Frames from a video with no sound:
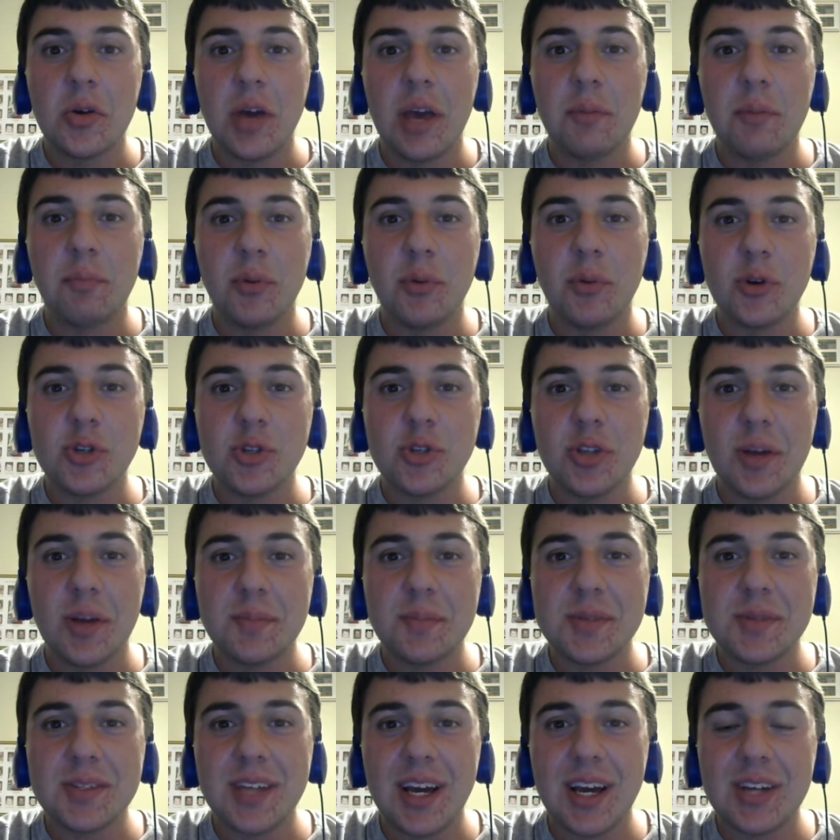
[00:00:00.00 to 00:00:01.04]
bushed
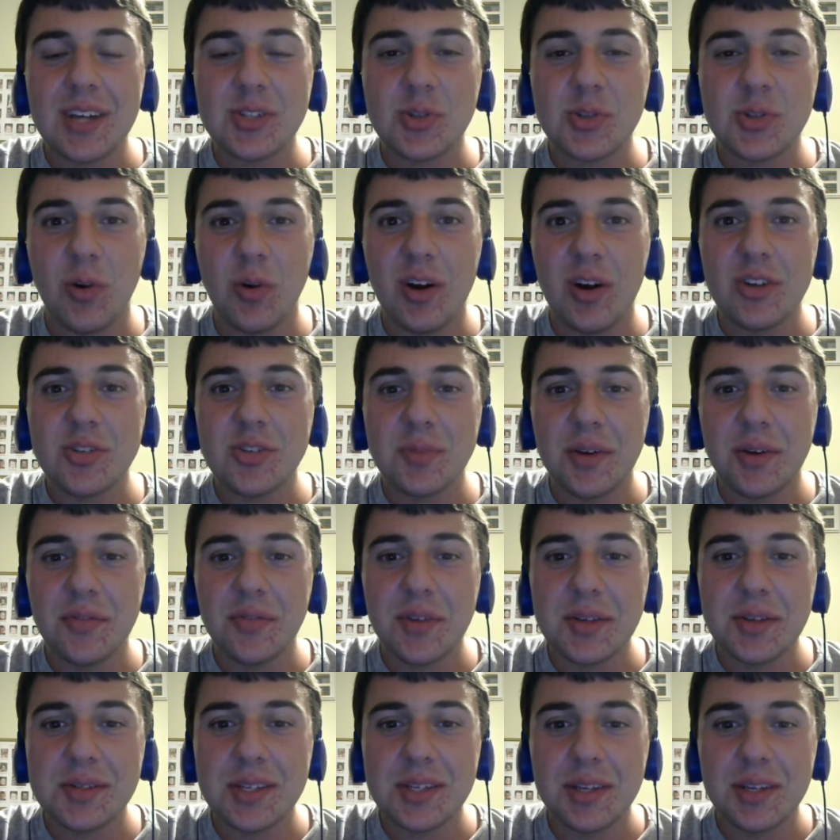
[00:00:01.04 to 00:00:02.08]
up Sasquatch in my
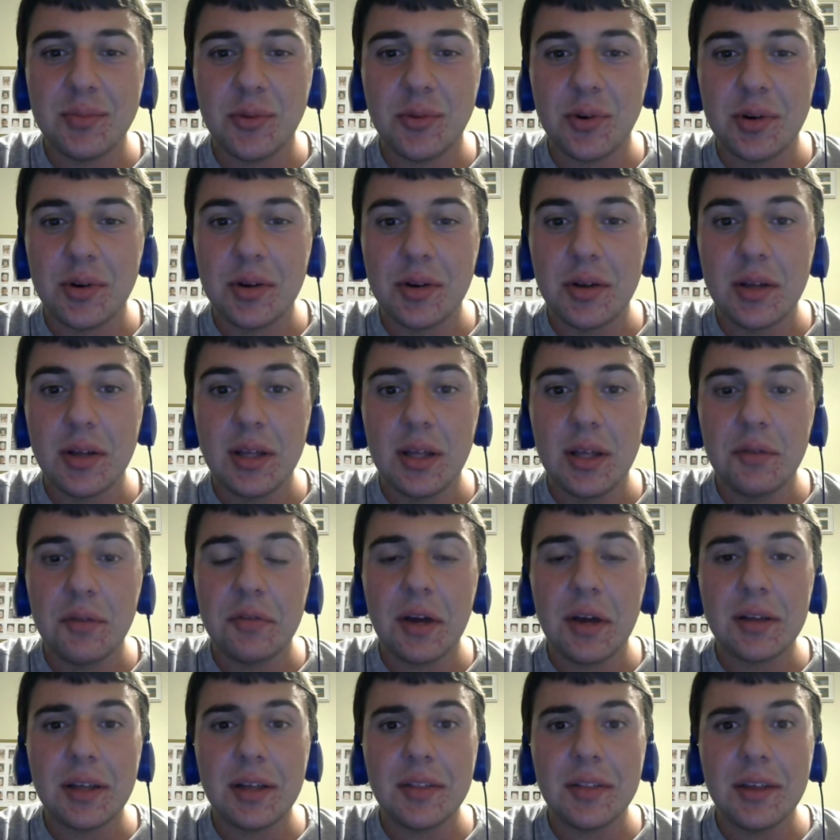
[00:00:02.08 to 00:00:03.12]
face anymore. In
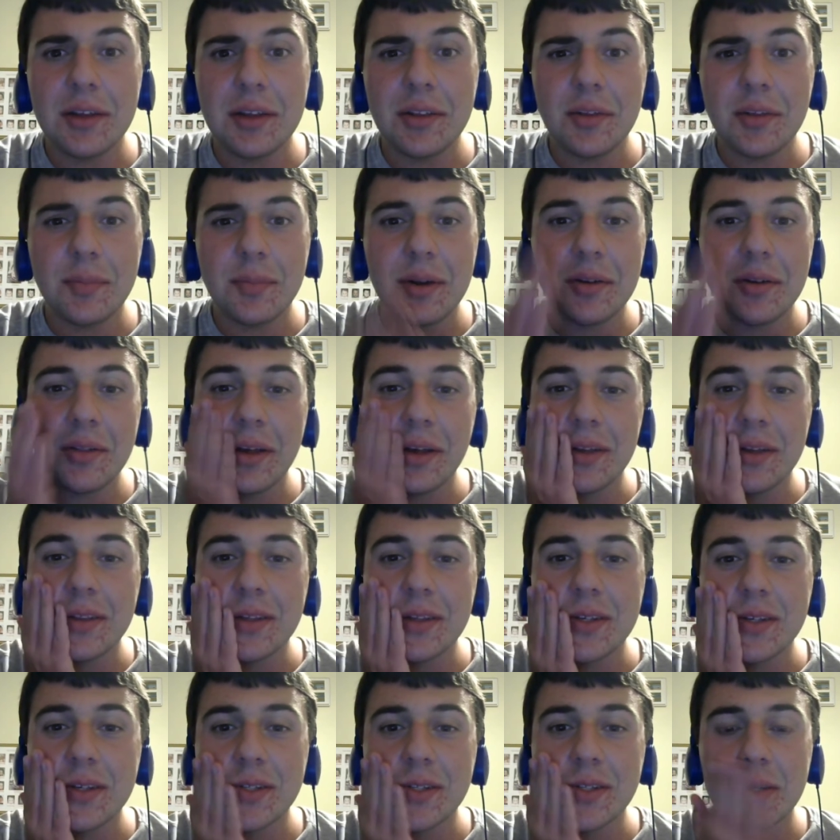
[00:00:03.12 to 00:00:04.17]
fact, I think I look better like
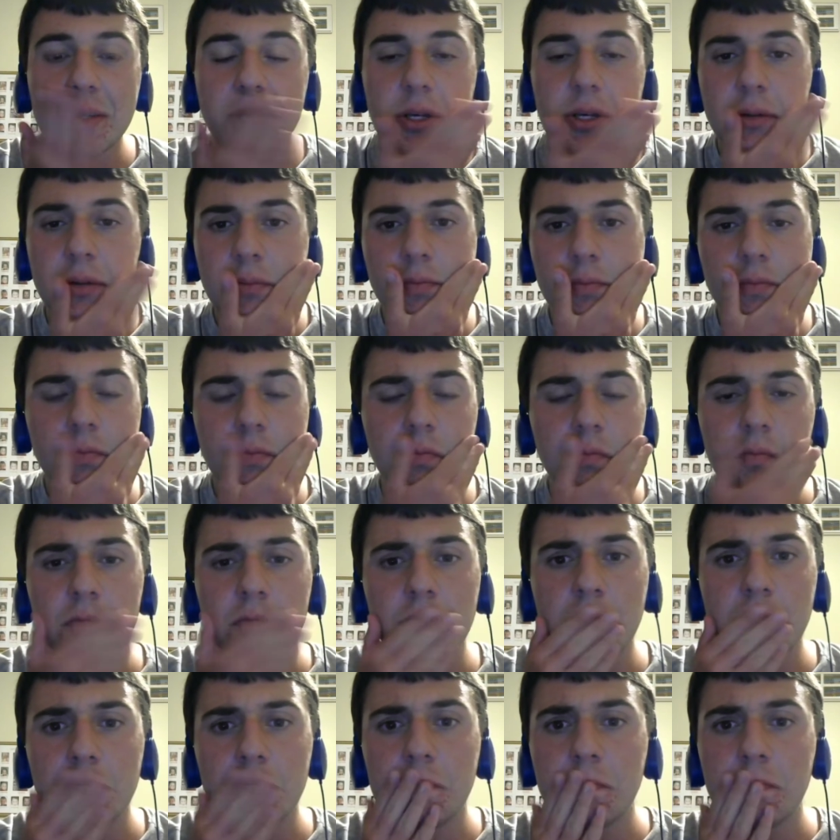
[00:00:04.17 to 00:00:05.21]
this, don't
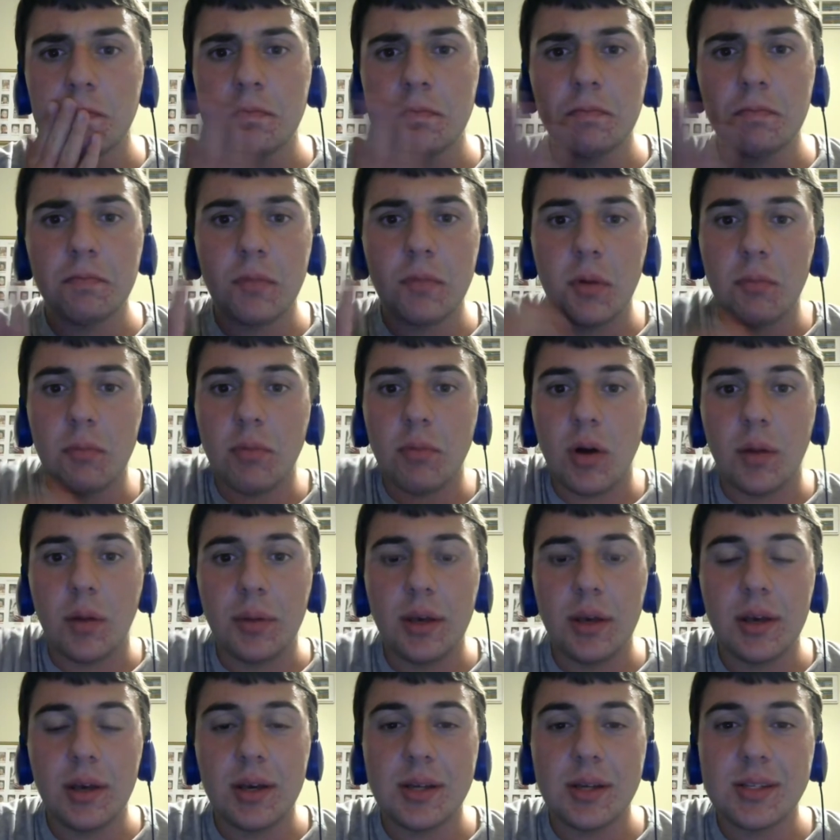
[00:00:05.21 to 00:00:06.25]
I?
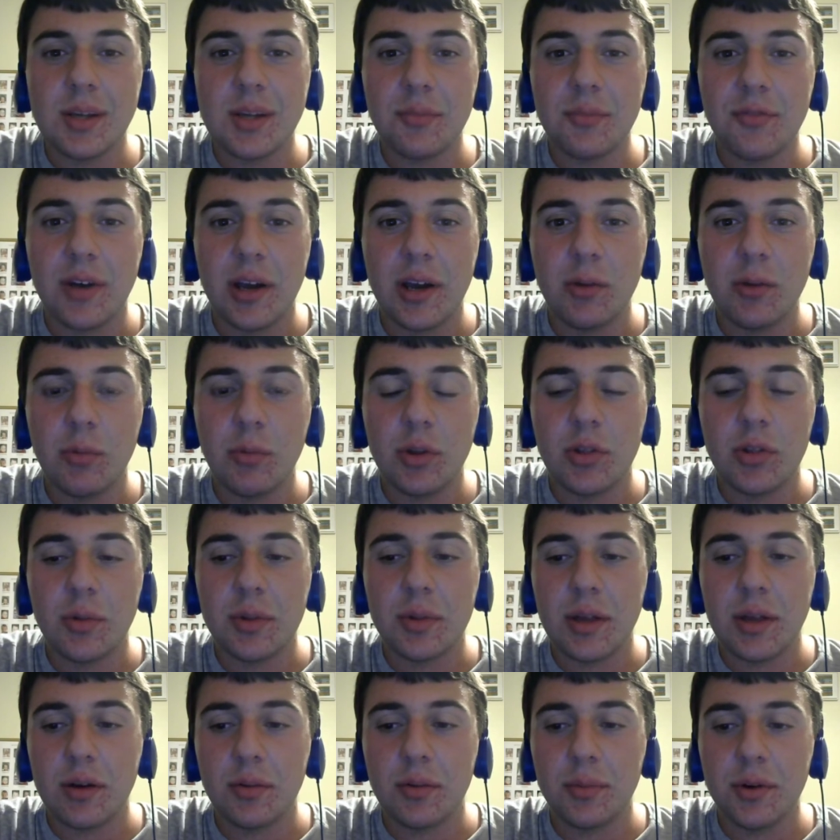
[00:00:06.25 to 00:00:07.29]
Probably, because I'm fine with or
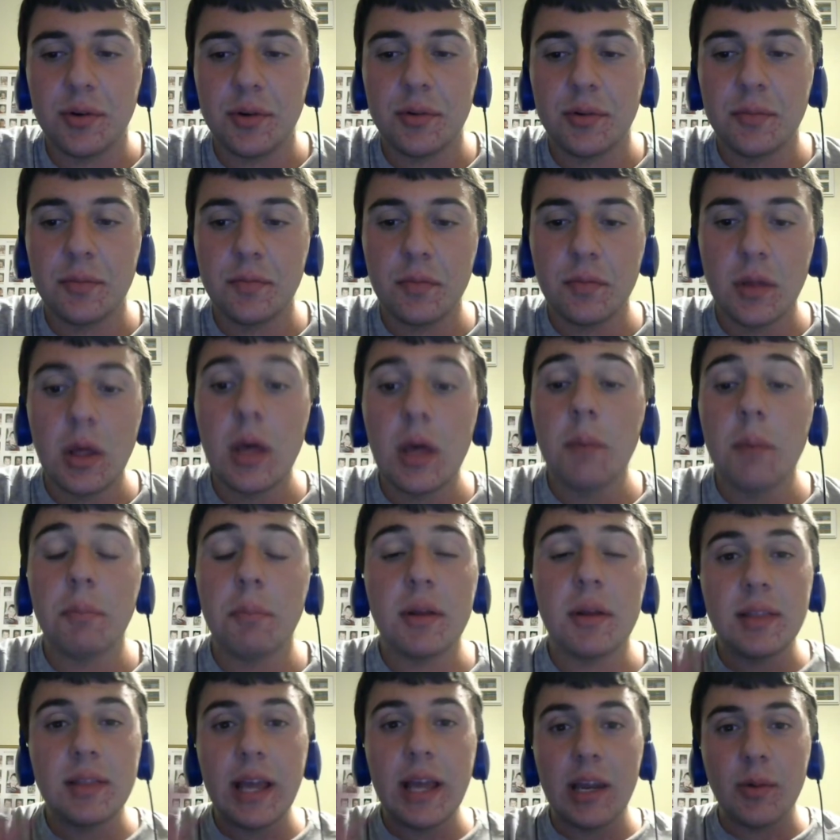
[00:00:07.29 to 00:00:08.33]
without a beard.
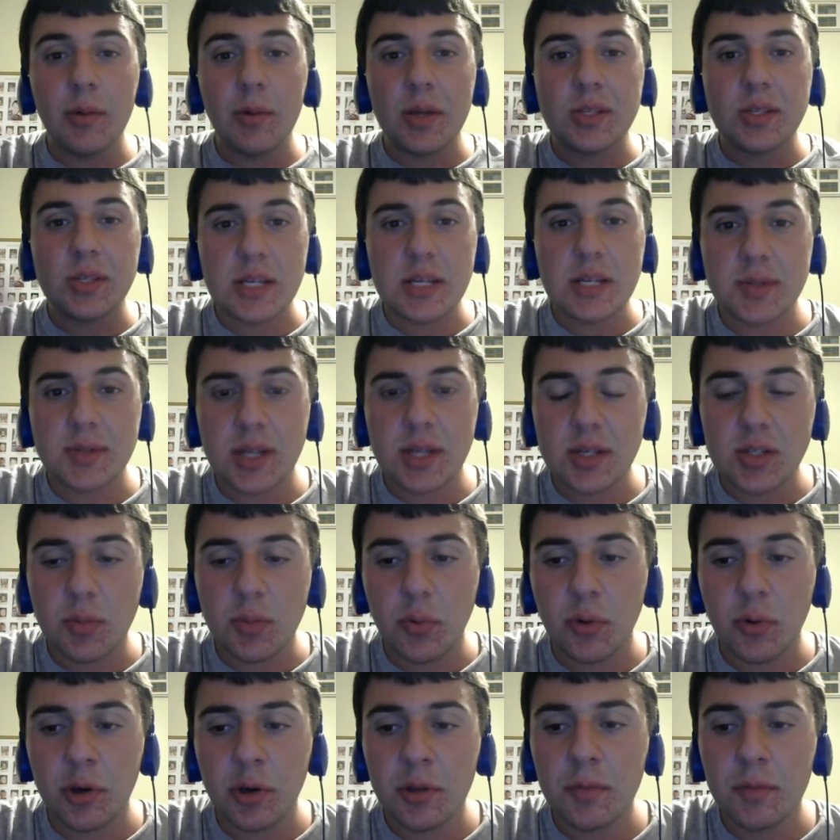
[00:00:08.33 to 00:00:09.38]
But anyways, that's besides the
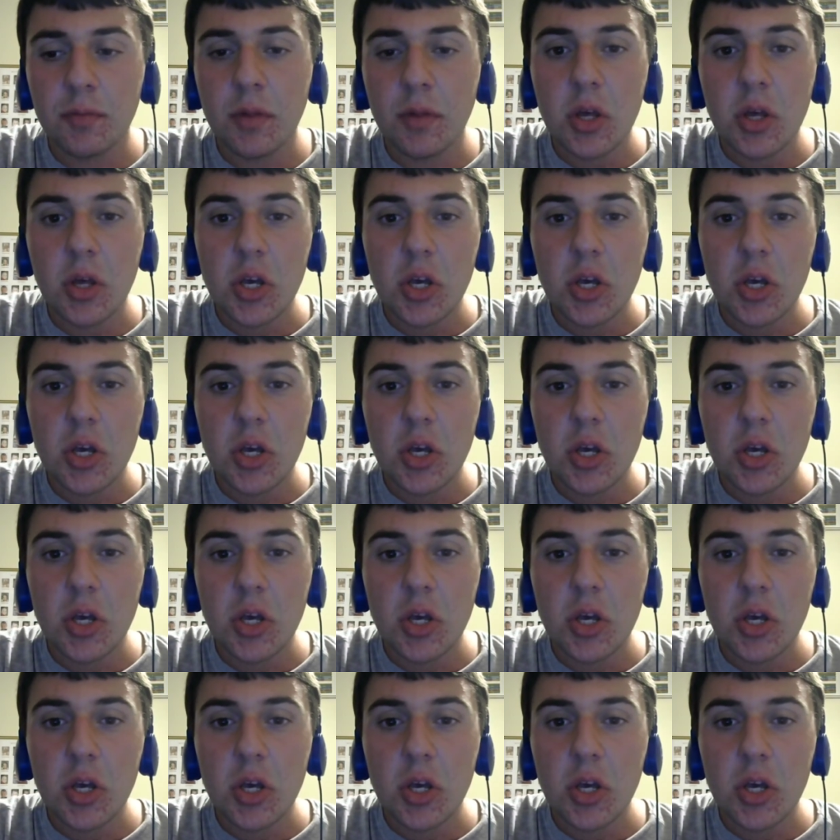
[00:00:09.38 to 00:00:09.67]
point.